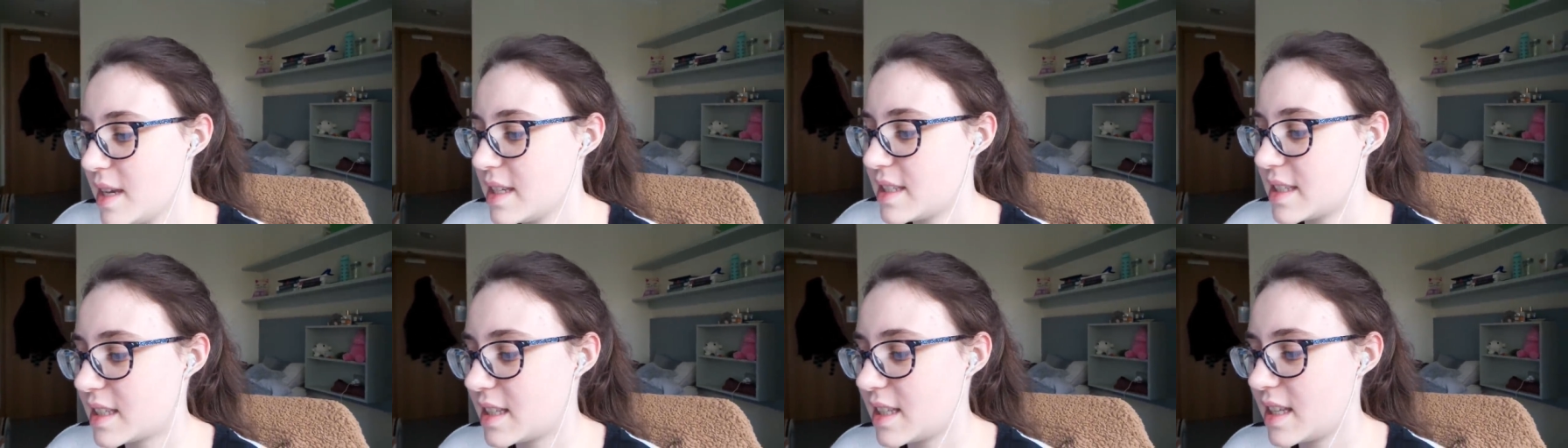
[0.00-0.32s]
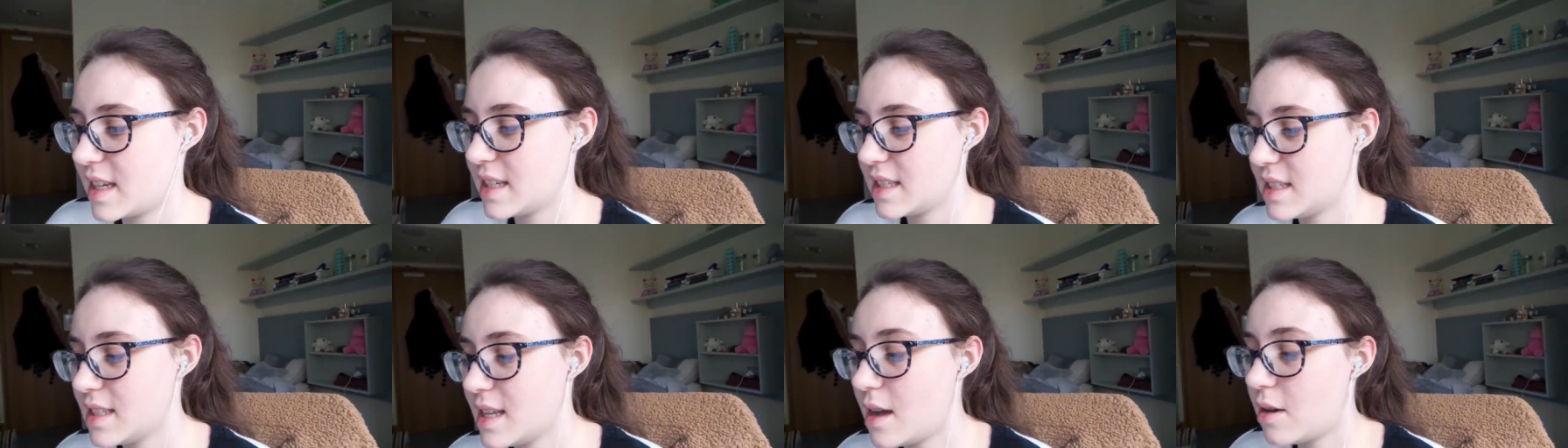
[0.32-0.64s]

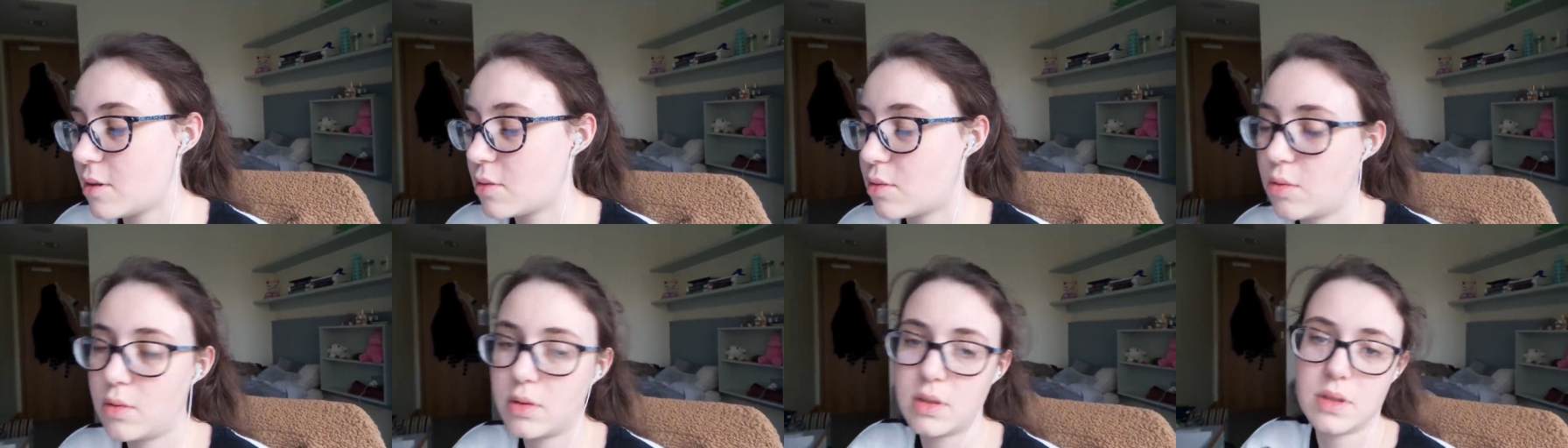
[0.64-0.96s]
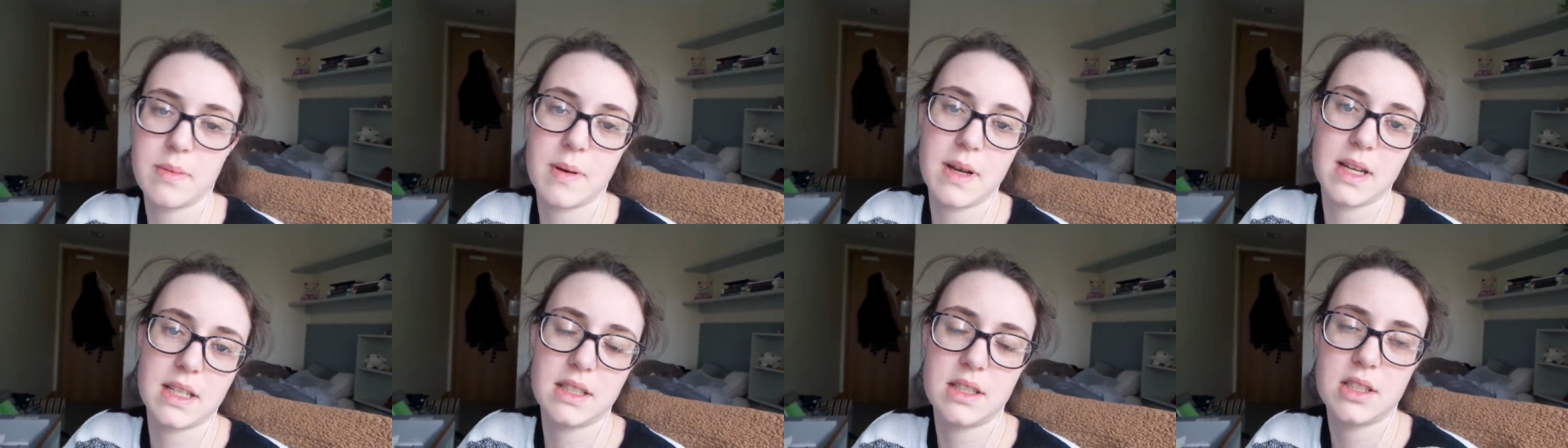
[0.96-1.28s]
basically, it's now
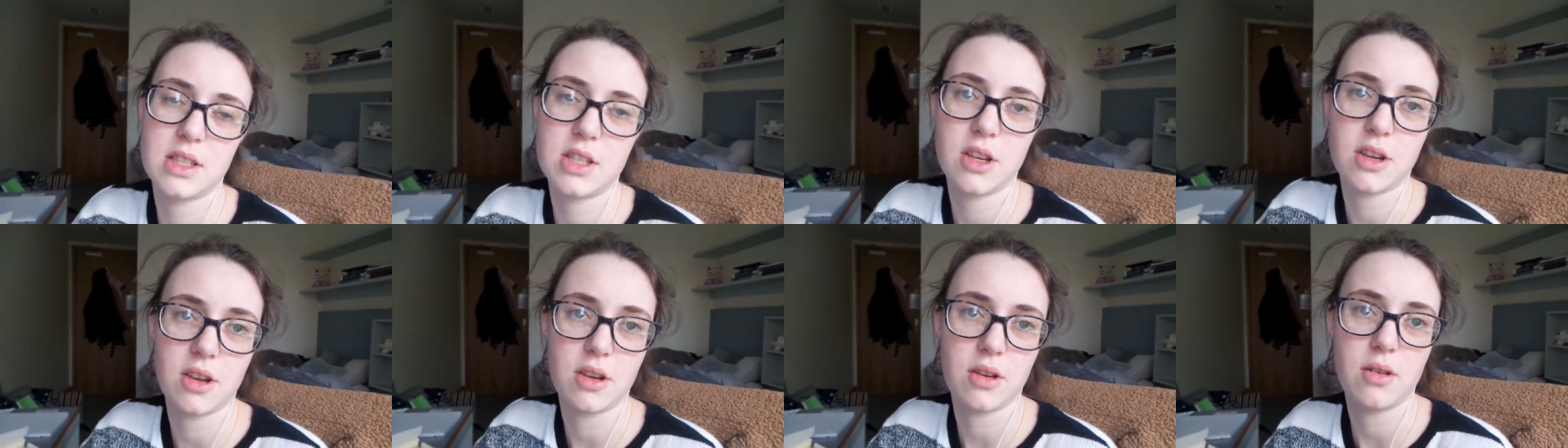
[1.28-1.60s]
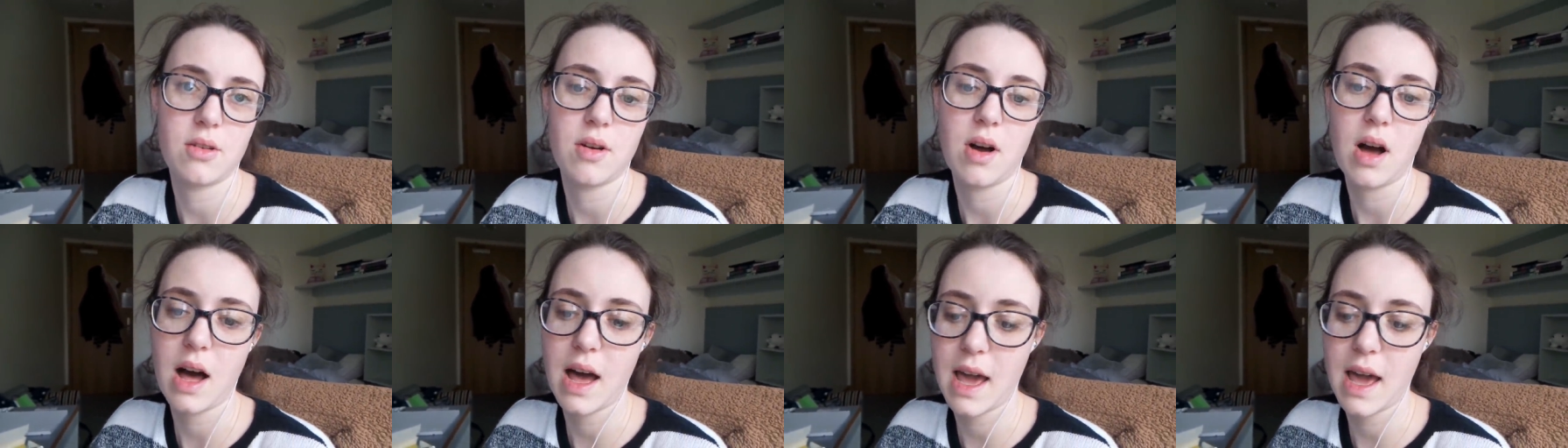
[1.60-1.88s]
quarter past two.